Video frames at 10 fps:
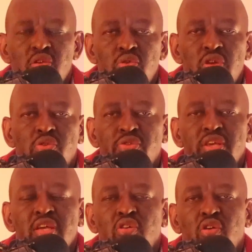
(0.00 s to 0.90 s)
you need to
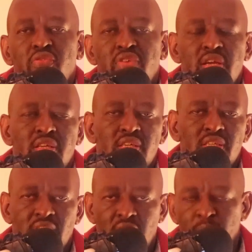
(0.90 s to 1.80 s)
think of it
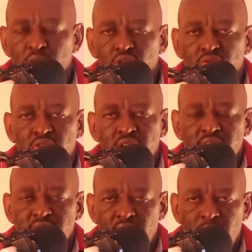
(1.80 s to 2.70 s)
in a number of
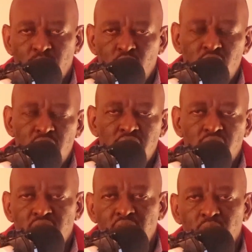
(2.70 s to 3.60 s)
ways, and I'm going
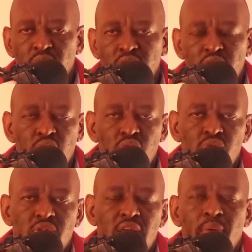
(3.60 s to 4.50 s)
to share with
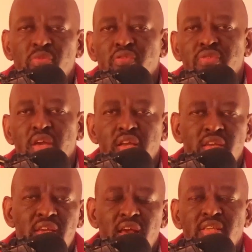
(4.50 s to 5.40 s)
you some of the
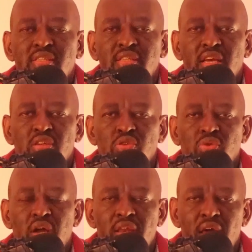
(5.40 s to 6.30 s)
ideas that you
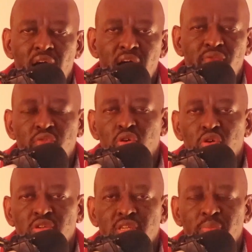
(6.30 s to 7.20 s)
can have
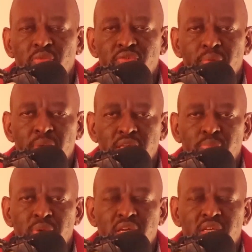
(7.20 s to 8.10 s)
or some of the
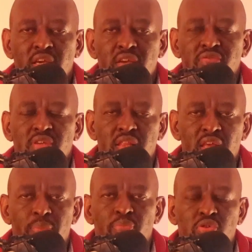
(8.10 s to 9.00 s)
perspectives and
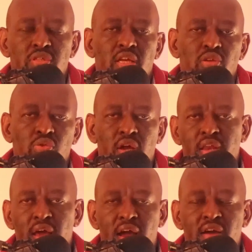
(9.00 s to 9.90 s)
the approach that you
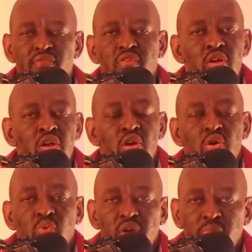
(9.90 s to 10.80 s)
can have
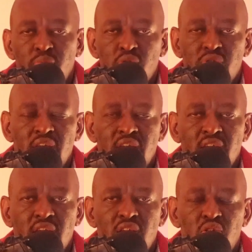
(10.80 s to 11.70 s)
when
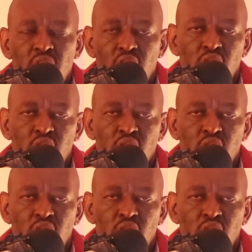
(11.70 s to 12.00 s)
building your